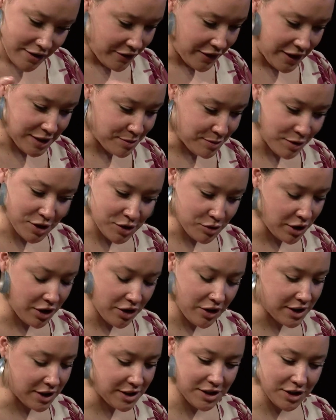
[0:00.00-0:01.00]
Facebook,
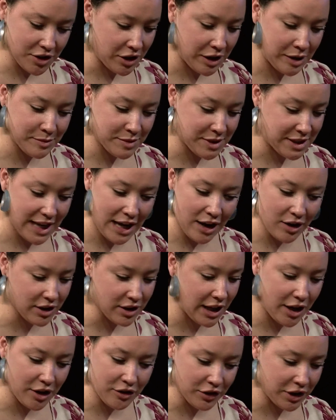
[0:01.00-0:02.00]
Twitter, Instagram,
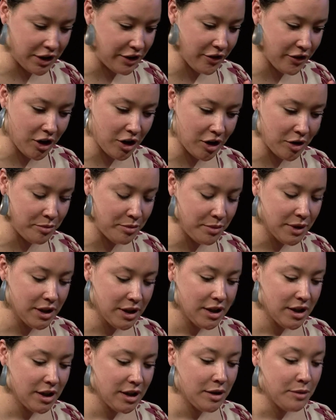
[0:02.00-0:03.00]
SoundCloud, Reverb.
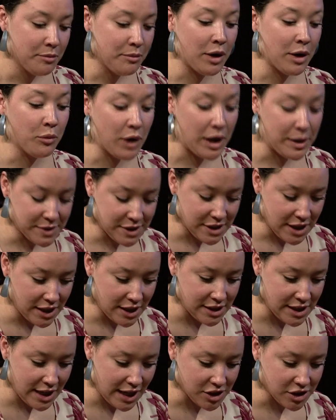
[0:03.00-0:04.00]
My website
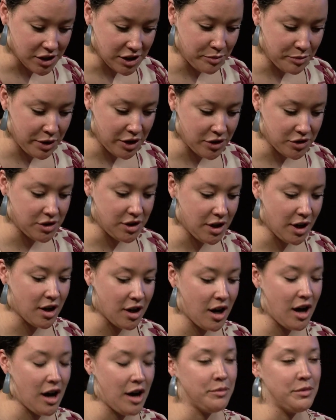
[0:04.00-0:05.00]
is
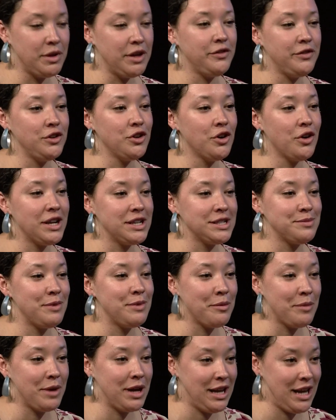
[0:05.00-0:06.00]
aislingpeartree.com. If you know how to
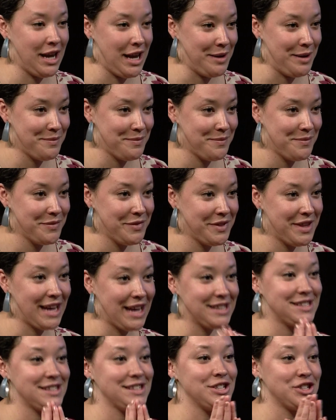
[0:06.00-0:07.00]
spell my name,
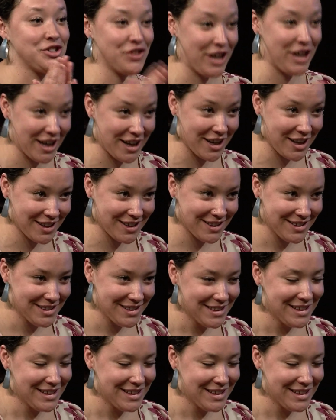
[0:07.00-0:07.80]
that's the trick. Yeah.